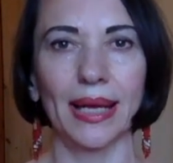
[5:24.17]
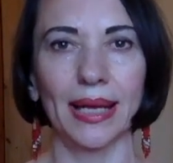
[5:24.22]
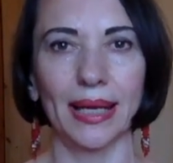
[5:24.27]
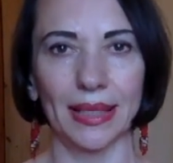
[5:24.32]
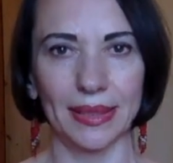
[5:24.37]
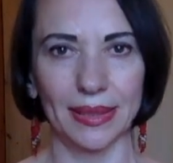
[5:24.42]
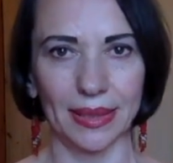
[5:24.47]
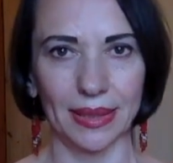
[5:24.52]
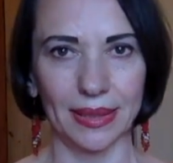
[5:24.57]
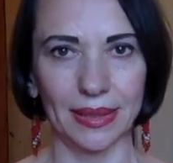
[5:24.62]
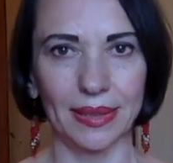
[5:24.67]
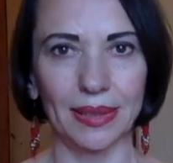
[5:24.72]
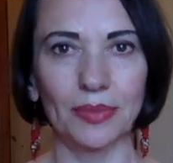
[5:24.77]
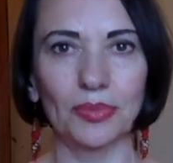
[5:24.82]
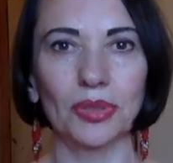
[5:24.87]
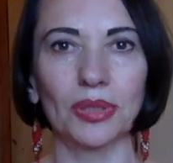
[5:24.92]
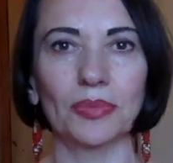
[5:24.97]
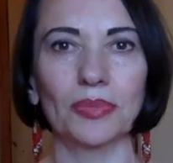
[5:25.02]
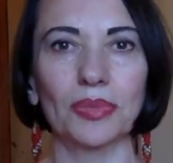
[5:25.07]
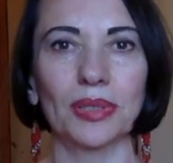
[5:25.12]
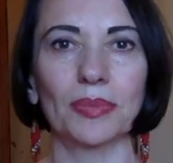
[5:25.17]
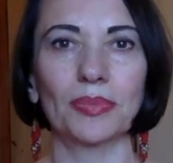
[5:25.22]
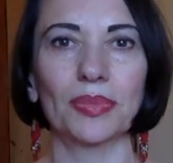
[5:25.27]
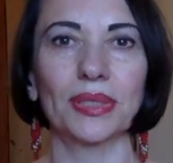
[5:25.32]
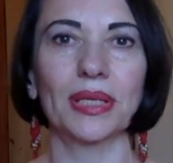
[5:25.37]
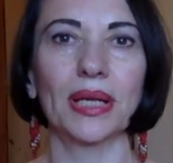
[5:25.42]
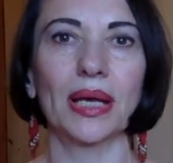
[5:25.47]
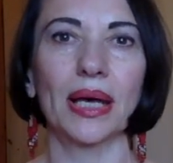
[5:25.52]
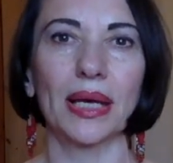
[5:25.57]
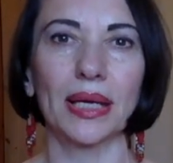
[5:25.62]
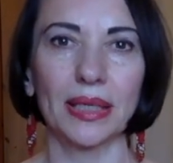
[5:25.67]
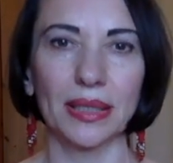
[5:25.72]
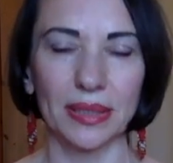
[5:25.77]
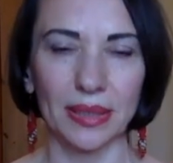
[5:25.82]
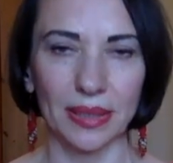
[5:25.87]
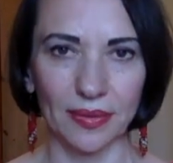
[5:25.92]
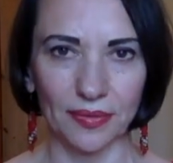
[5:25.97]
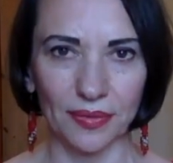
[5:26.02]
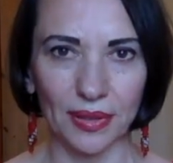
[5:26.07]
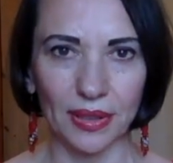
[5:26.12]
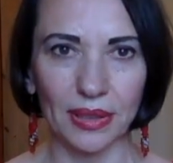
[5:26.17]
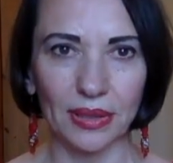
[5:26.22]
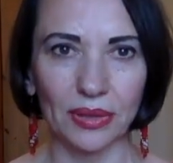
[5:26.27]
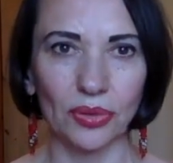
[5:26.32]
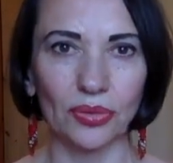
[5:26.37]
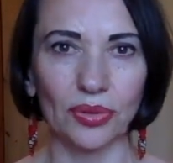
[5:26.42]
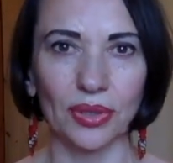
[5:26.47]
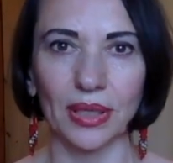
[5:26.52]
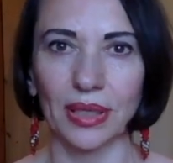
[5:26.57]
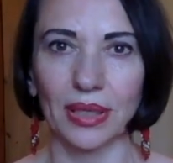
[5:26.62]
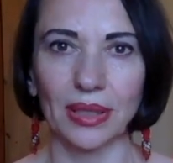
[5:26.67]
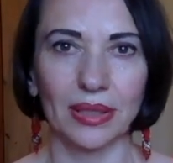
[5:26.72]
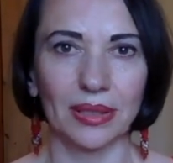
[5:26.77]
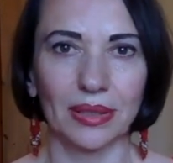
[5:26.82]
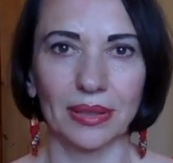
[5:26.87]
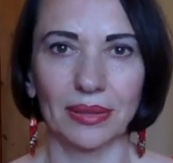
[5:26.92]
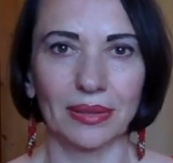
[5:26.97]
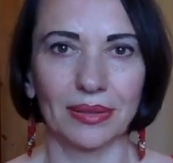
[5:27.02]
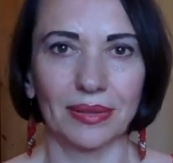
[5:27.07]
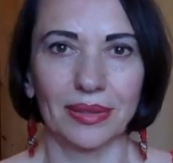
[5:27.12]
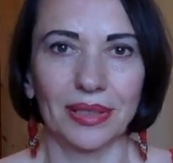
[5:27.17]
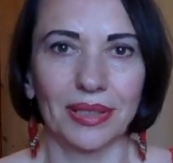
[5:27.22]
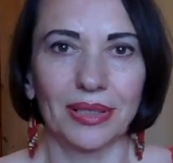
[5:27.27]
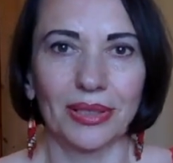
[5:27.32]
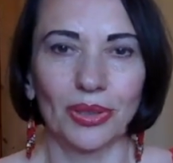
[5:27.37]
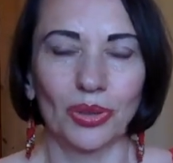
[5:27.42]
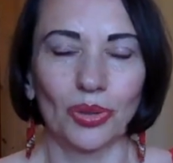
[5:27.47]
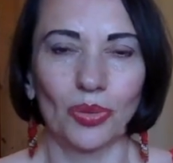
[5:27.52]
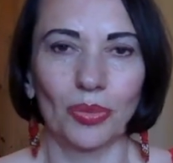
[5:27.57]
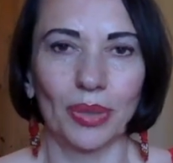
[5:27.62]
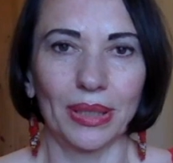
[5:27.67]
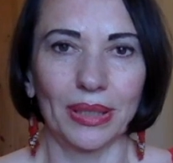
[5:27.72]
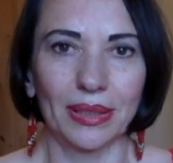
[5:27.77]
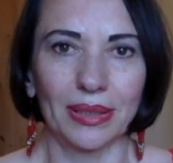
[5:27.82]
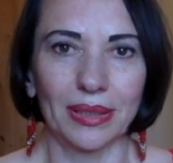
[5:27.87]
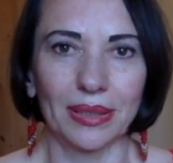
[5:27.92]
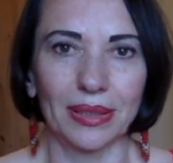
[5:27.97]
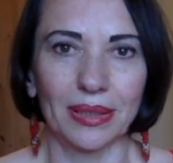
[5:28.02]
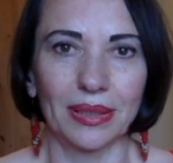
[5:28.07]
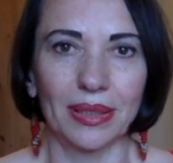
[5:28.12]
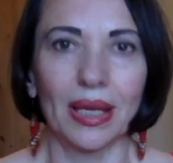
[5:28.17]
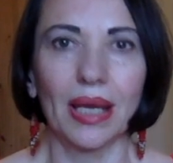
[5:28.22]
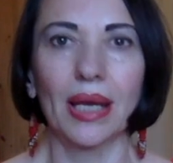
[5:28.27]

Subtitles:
And their symptoms subside. They're feeling great. And this is your balancing.